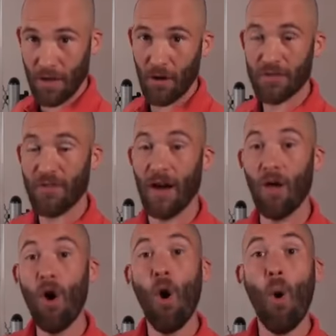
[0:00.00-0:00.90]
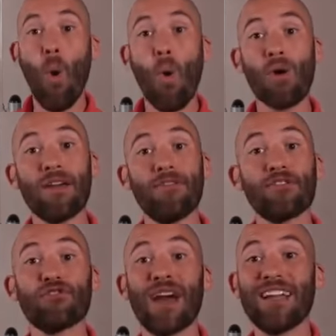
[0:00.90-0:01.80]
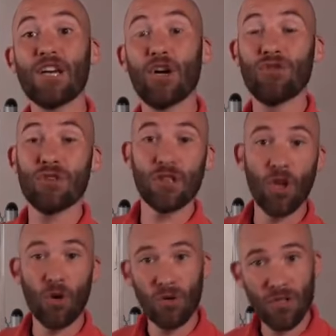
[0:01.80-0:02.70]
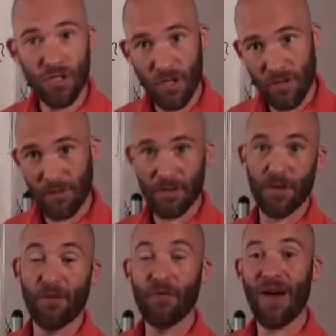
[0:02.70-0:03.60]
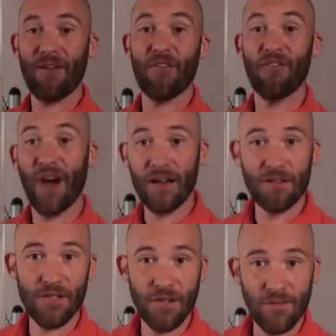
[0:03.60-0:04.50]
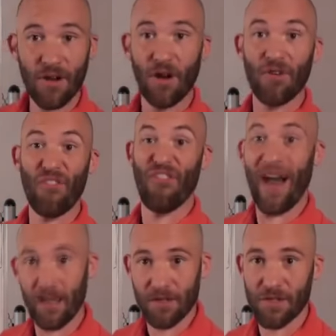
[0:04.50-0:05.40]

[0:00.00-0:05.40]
in the host file, or if you're trying to go to the local server. So if you have a file server called file